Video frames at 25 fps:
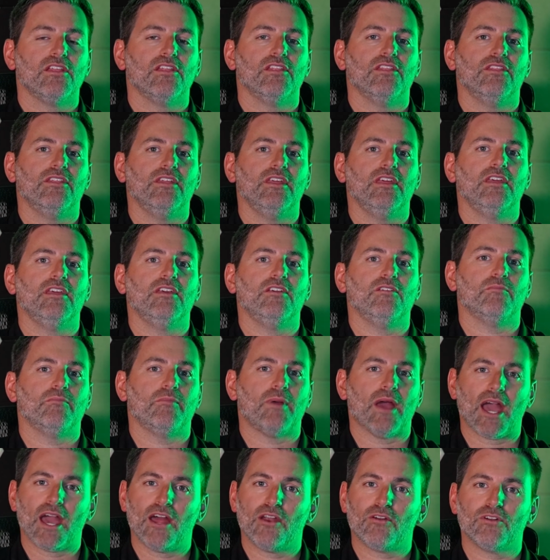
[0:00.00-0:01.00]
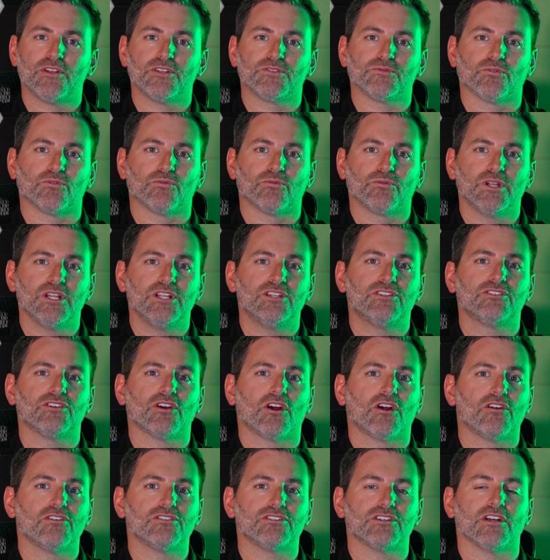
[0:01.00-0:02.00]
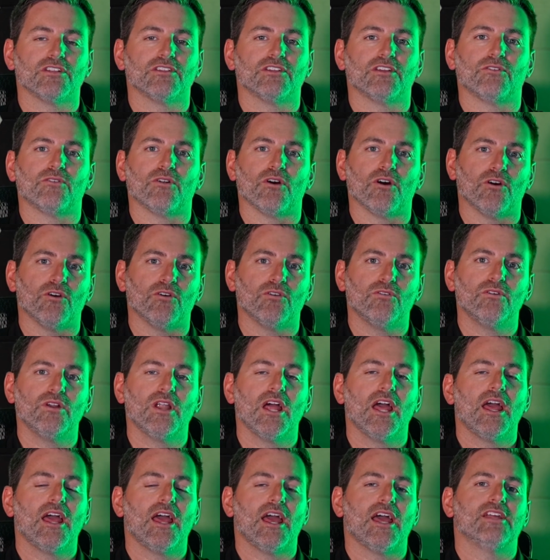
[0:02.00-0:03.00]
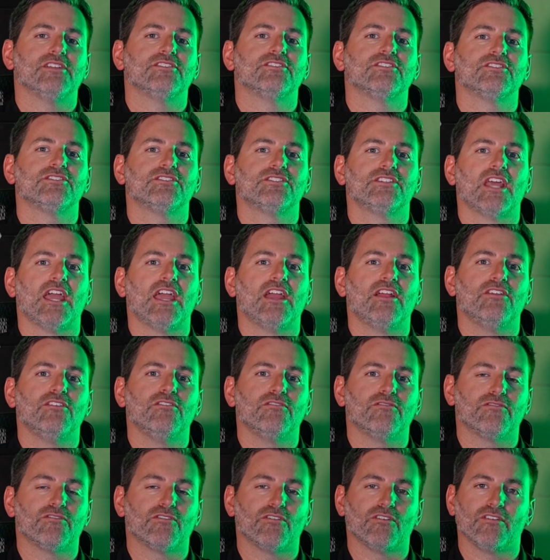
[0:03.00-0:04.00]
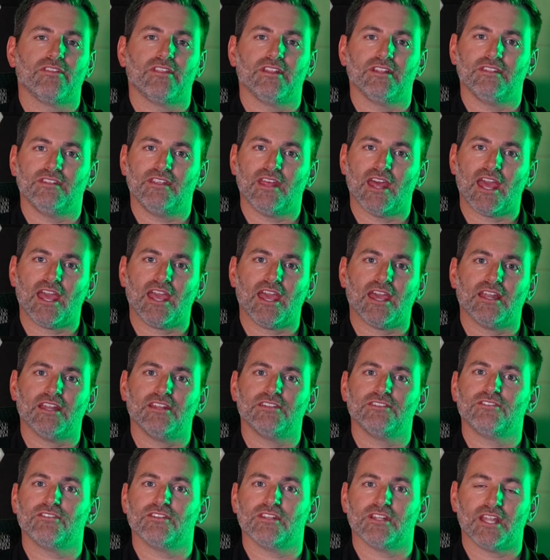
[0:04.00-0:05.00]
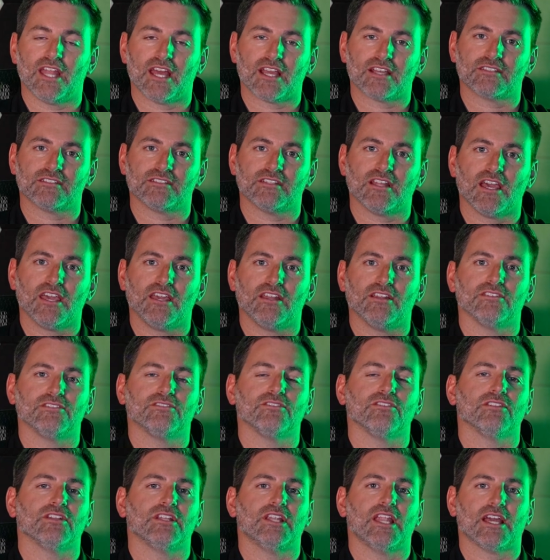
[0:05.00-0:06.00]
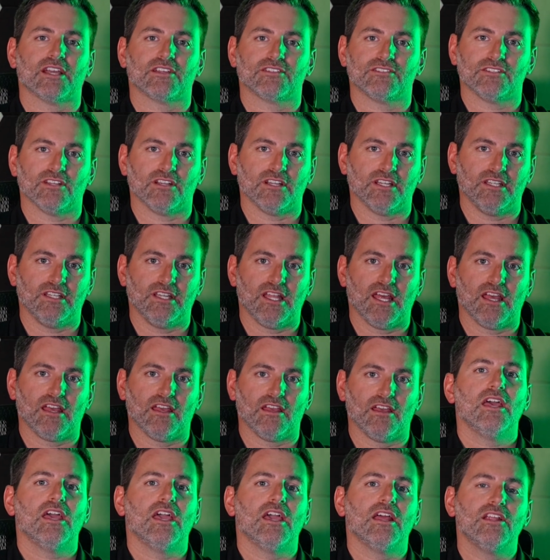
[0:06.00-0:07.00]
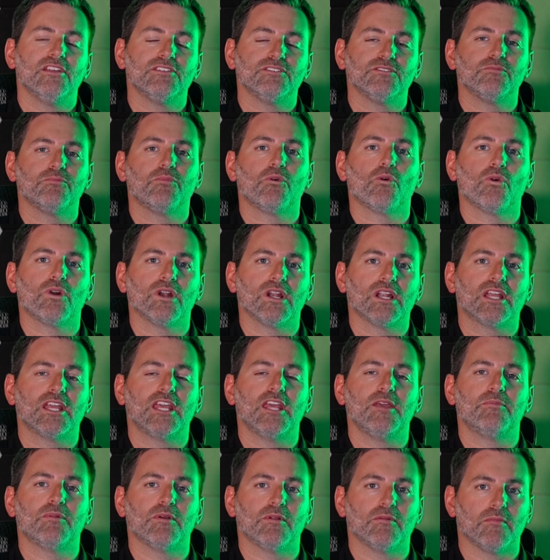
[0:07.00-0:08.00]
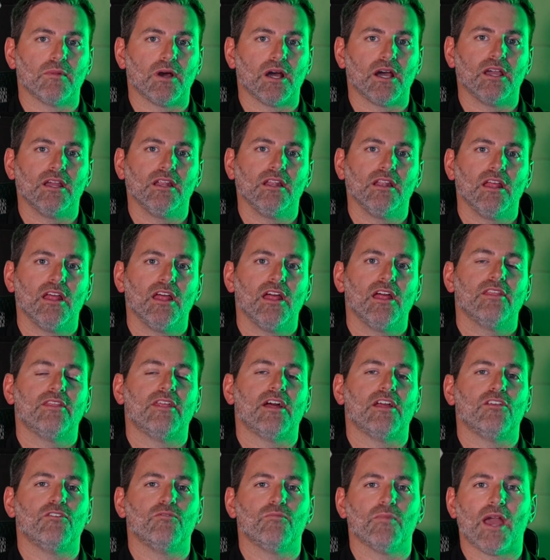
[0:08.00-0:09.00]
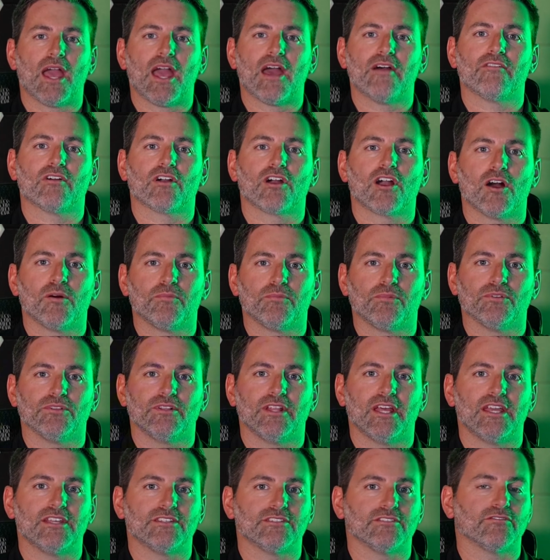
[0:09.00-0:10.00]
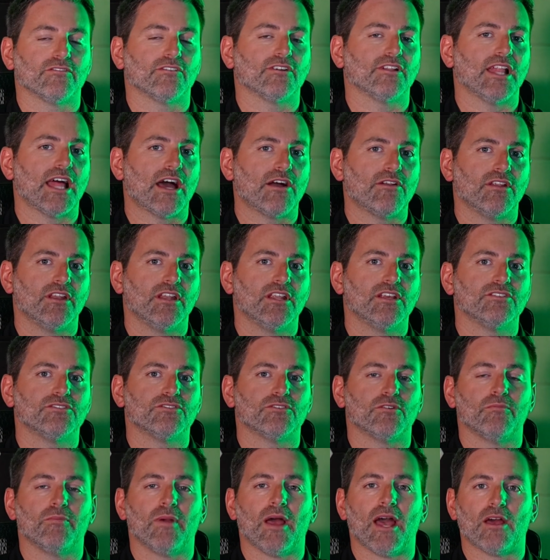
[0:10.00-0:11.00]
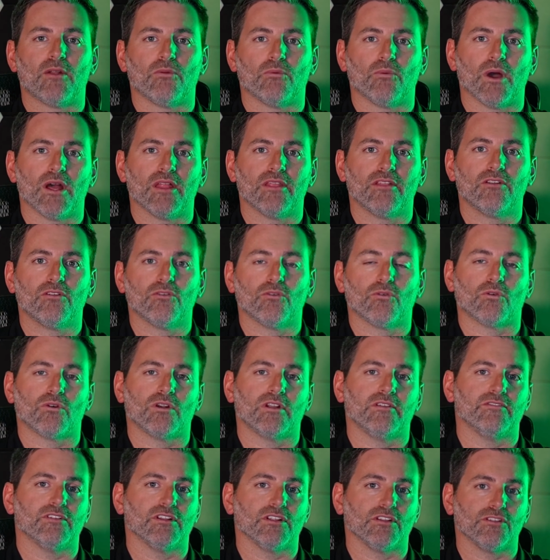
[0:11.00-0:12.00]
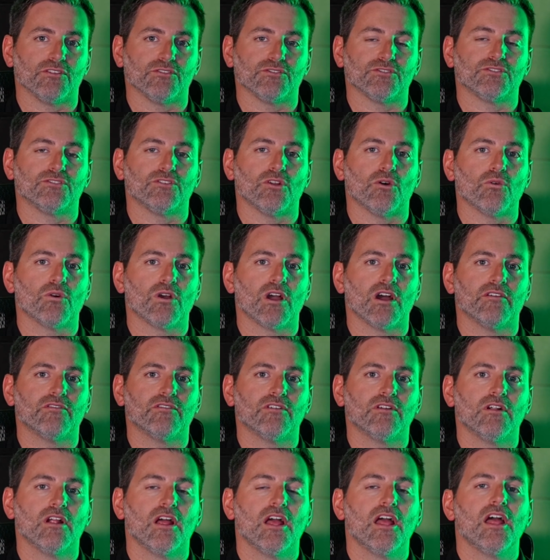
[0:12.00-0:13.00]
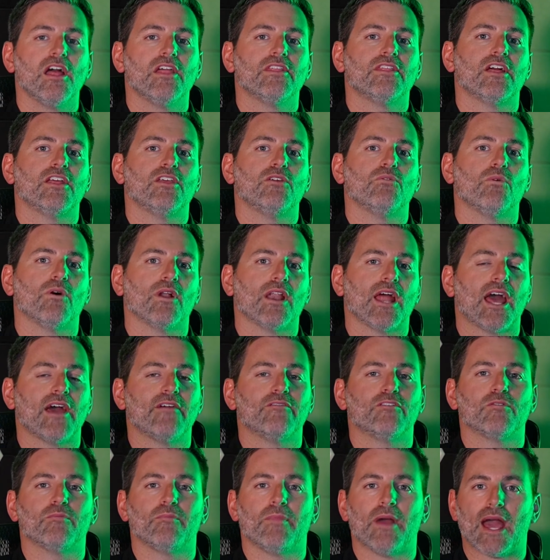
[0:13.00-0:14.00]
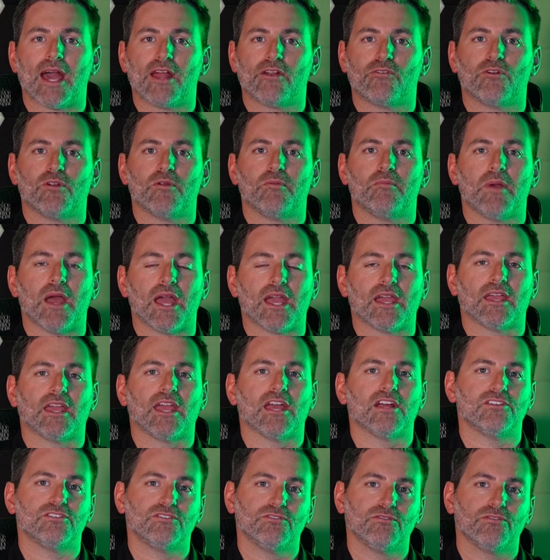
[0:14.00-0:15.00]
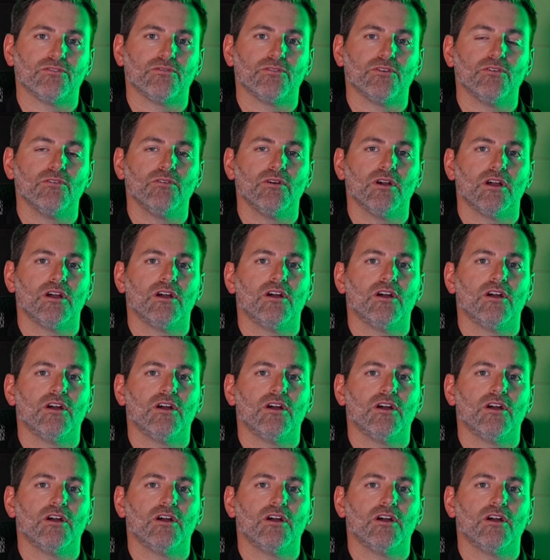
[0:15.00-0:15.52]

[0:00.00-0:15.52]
the batteries will recharge on their own and sustain you for the day and into the next night until the next sunny day. It is important to keep in mind that you may have a couple days of cloudiness or bad weather or even a little snow cover that you want to have your battery bank get you through.